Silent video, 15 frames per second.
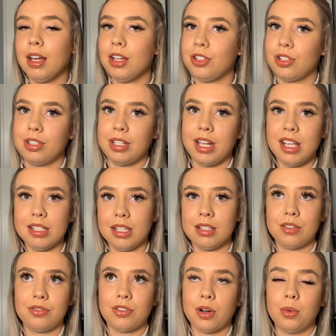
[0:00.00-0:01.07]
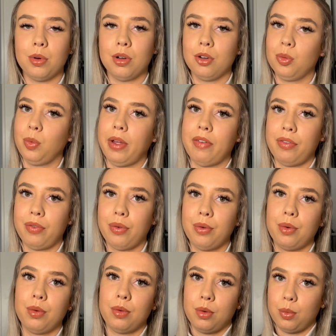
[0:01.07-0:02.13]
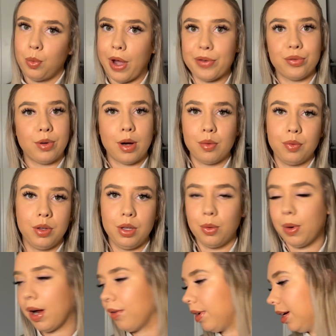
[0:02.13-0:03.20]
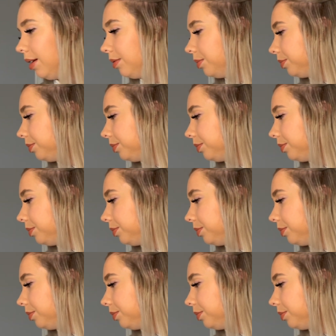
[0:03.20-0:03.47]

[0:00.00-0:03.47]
is just easy to throw on with whatever outfit you're wearing.